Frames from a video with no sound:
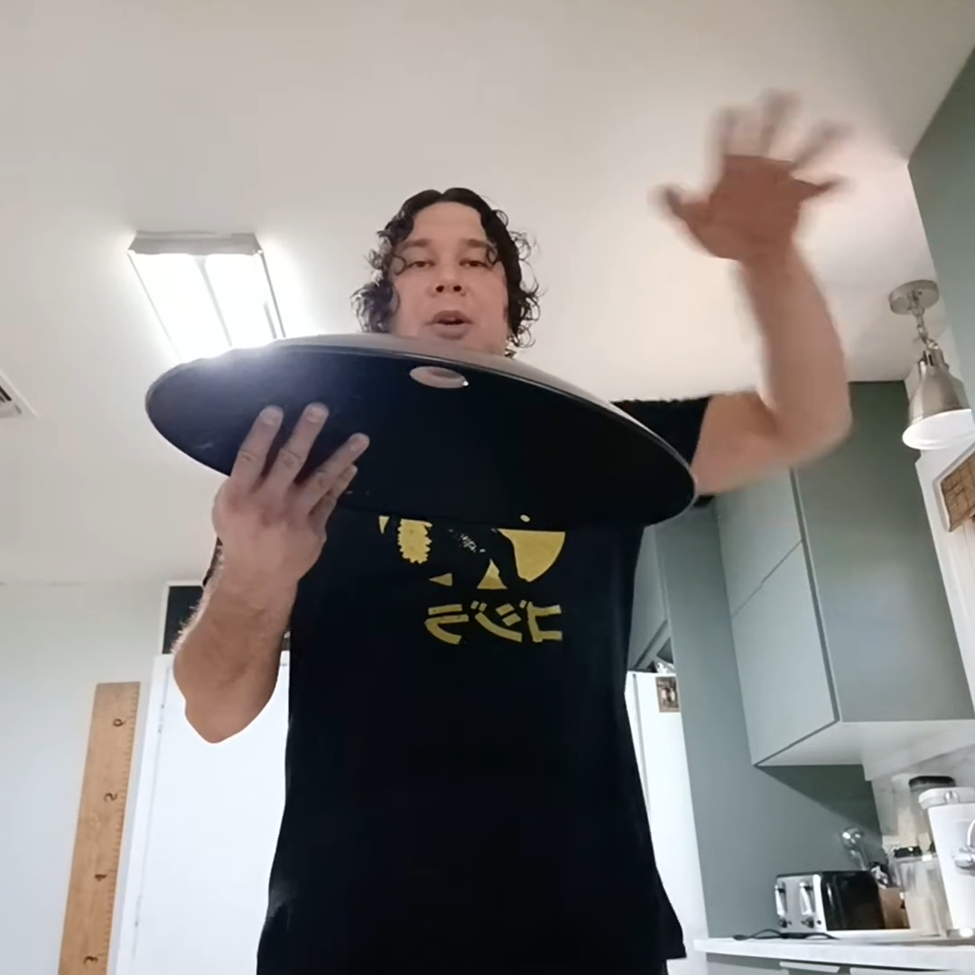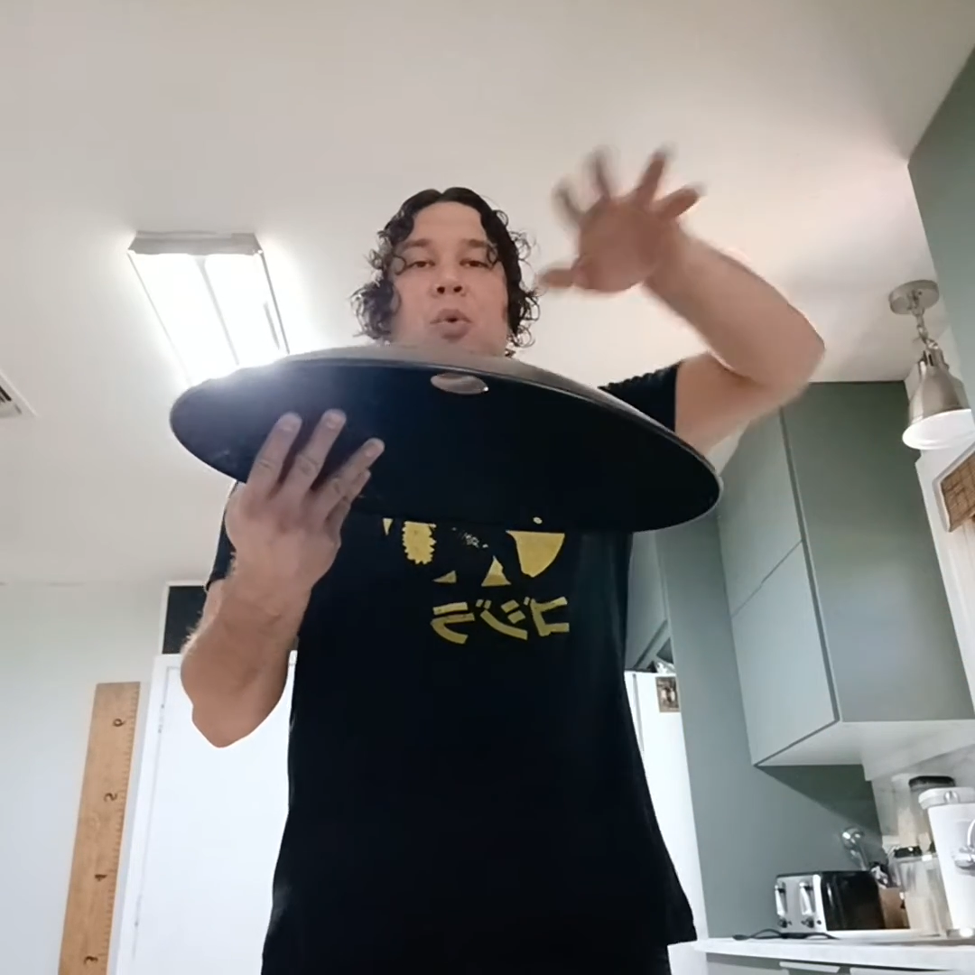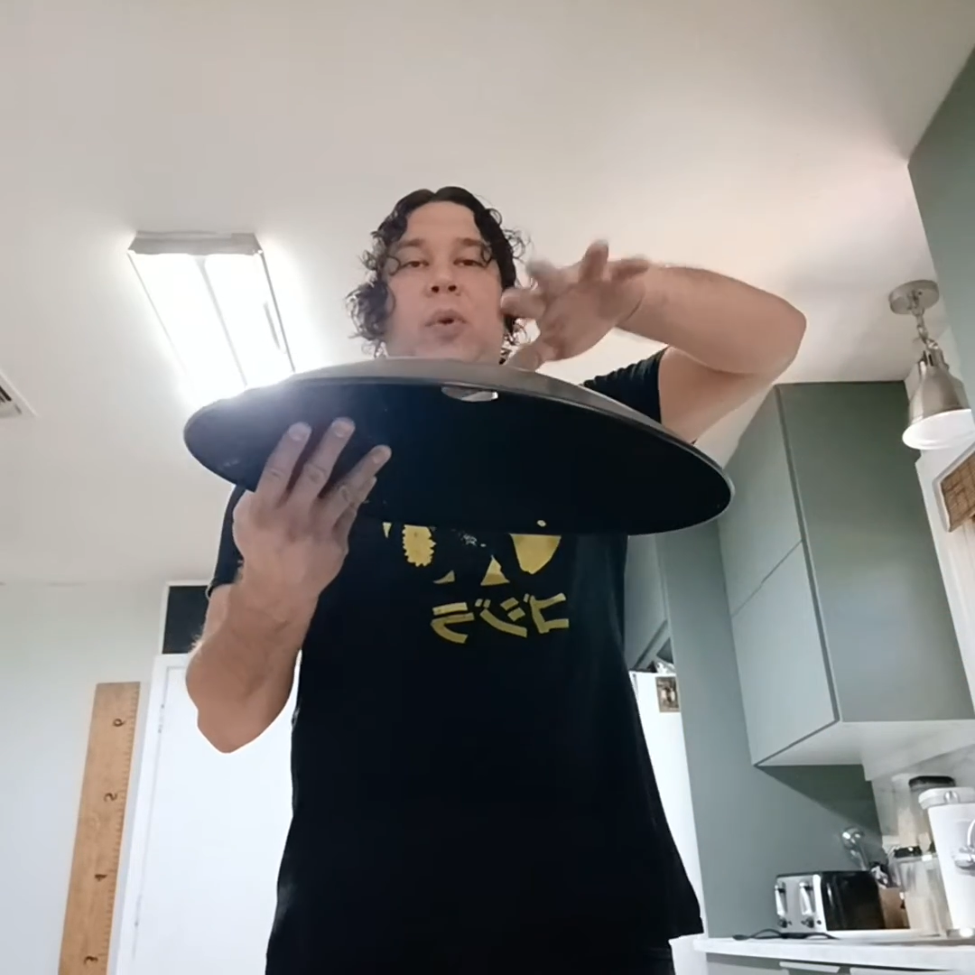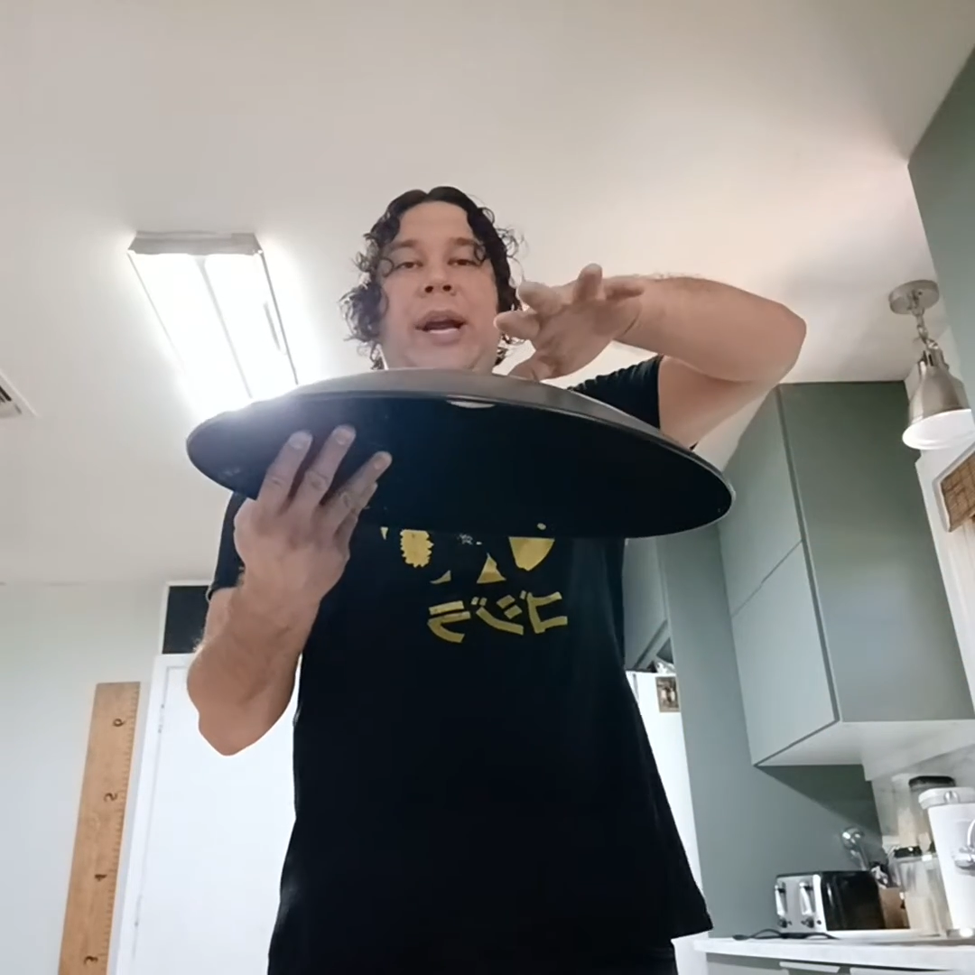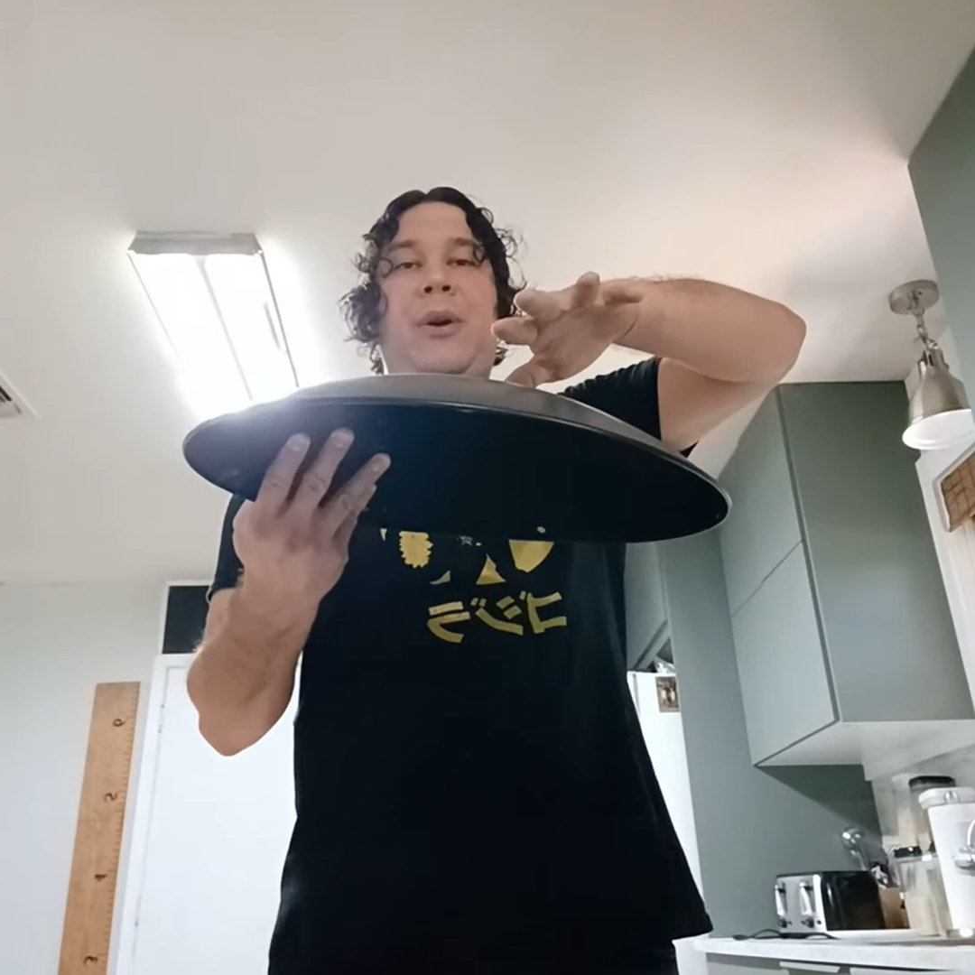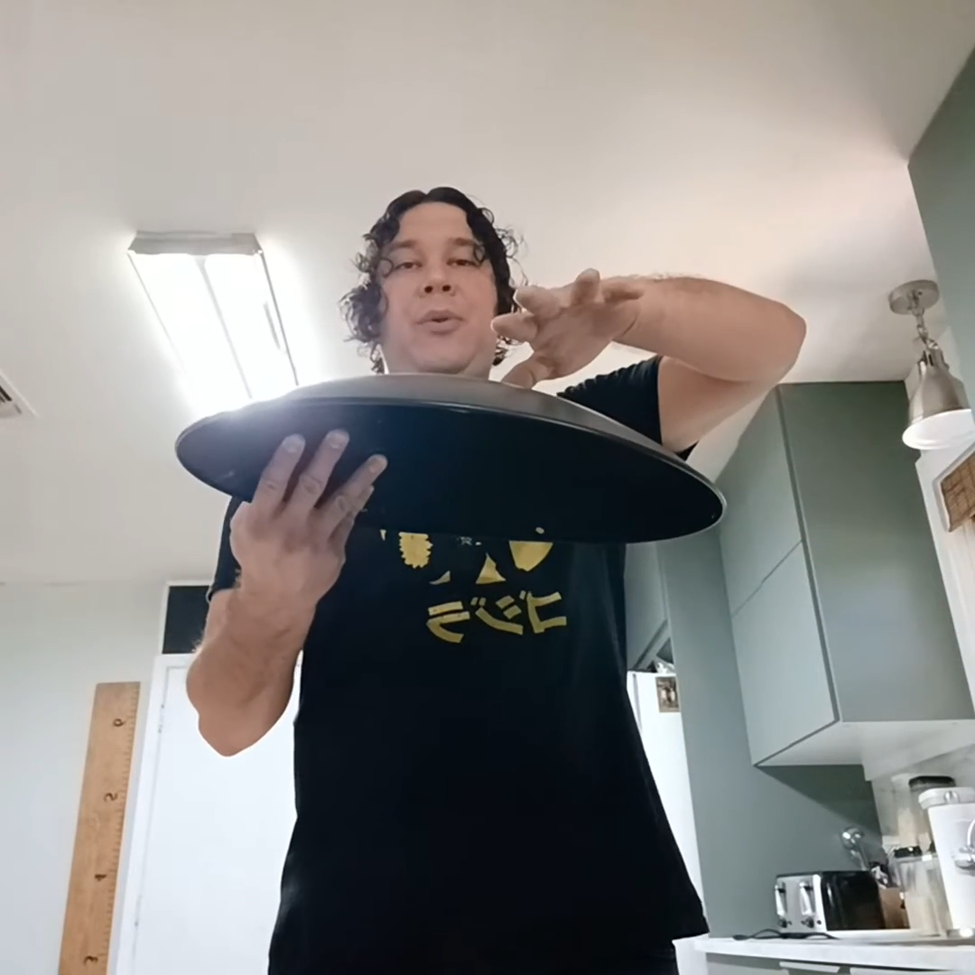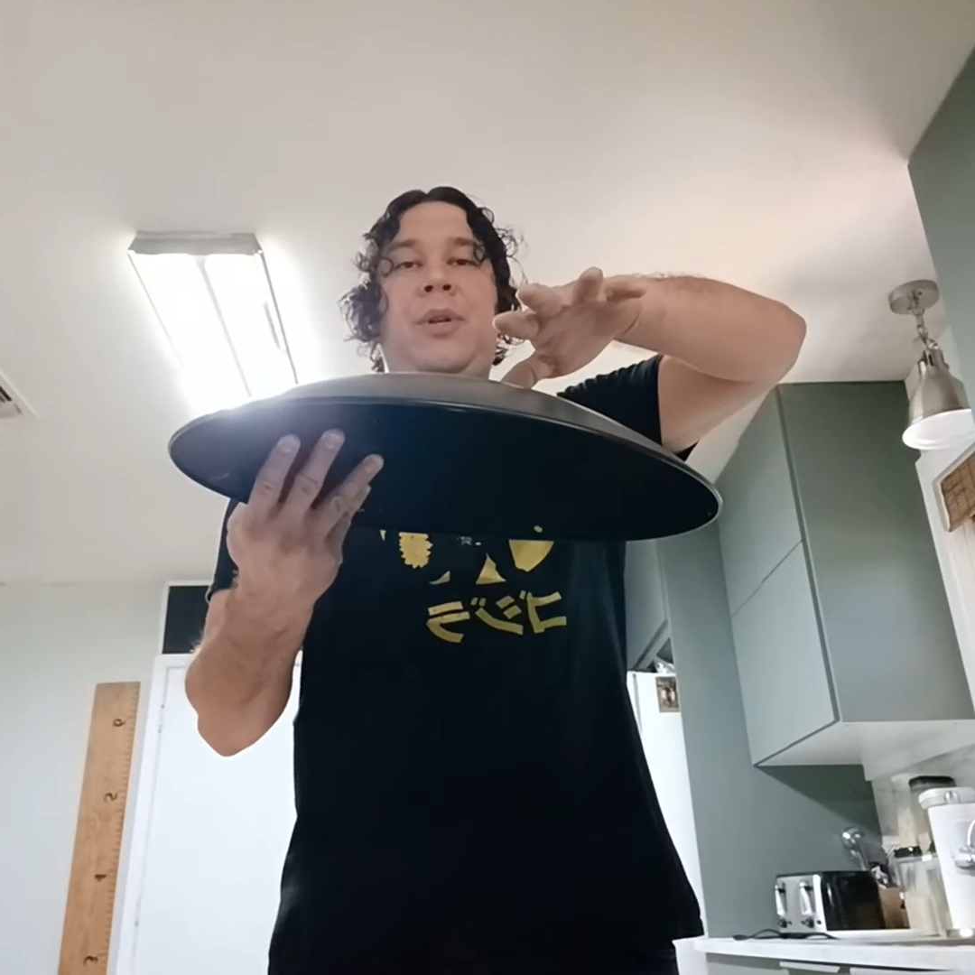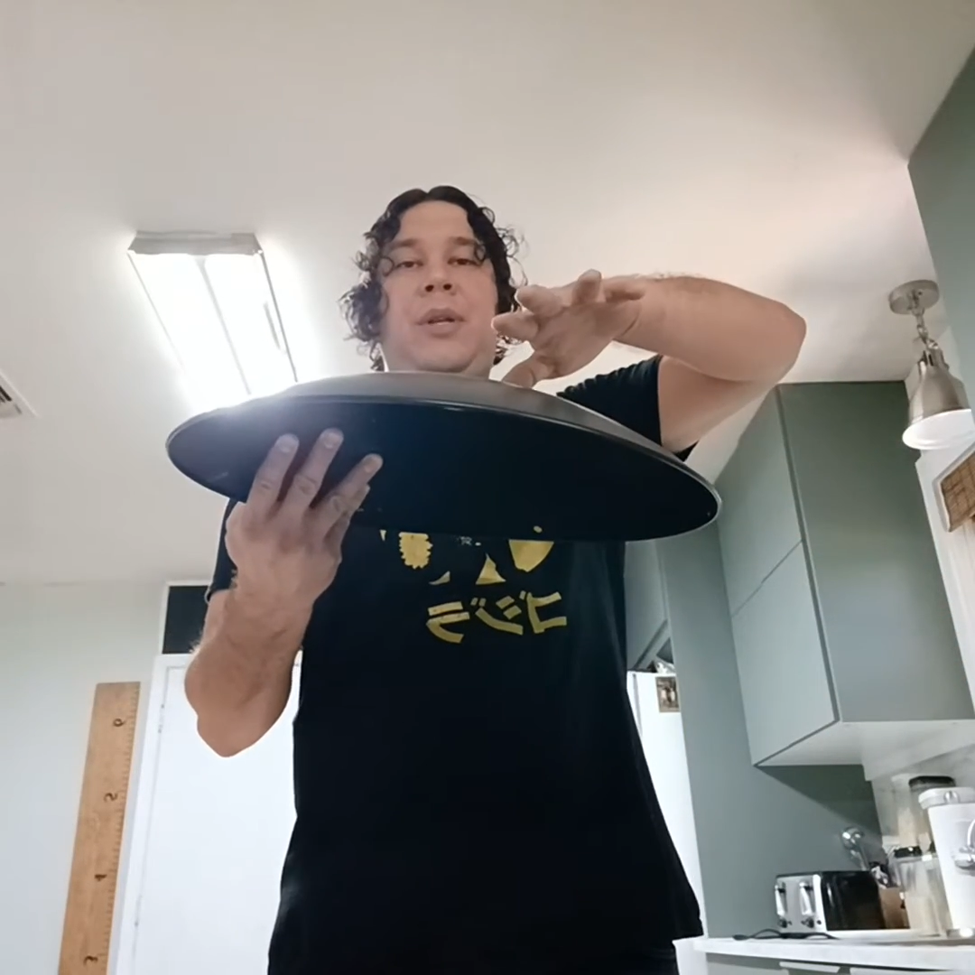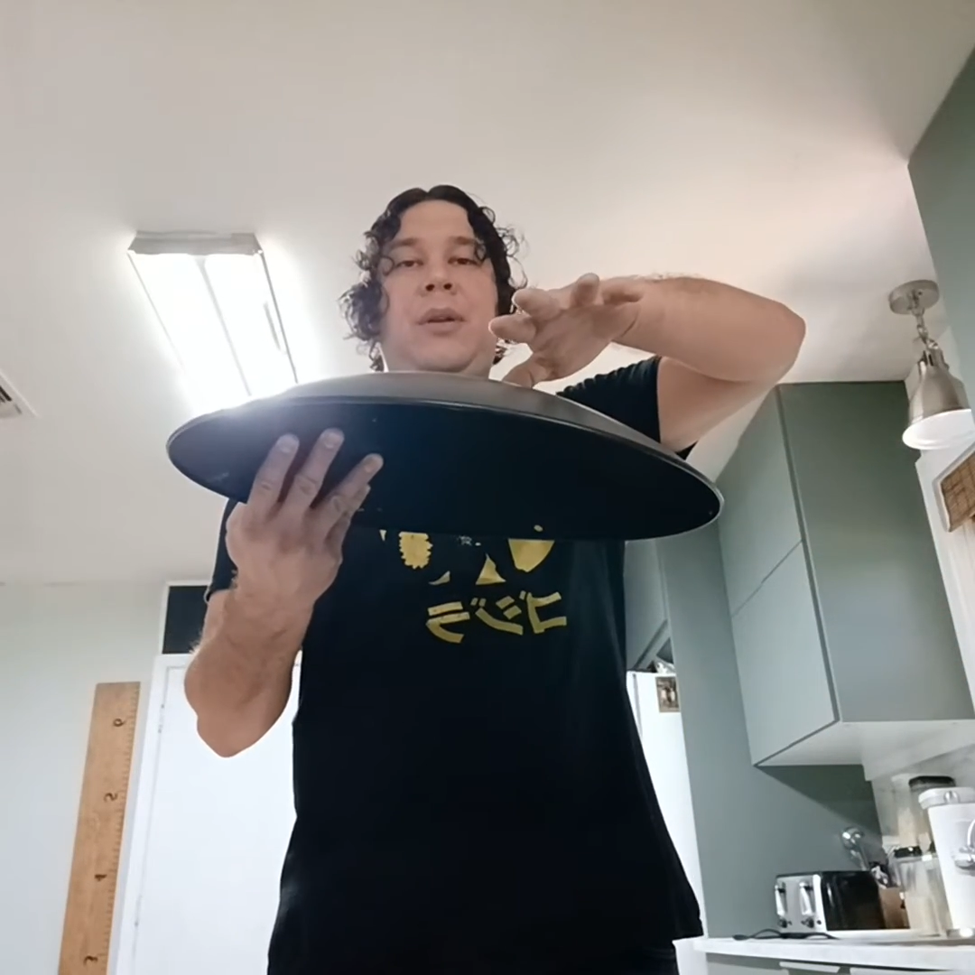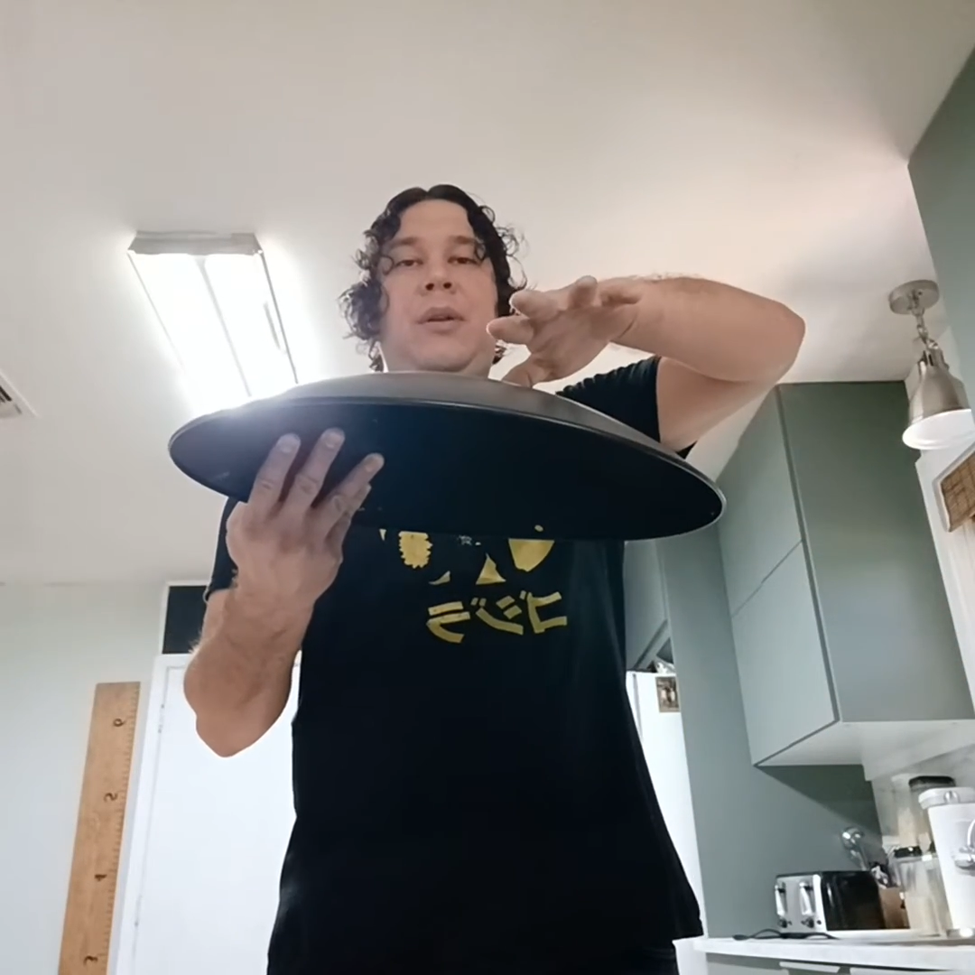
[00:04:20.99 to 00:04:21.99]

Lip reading: around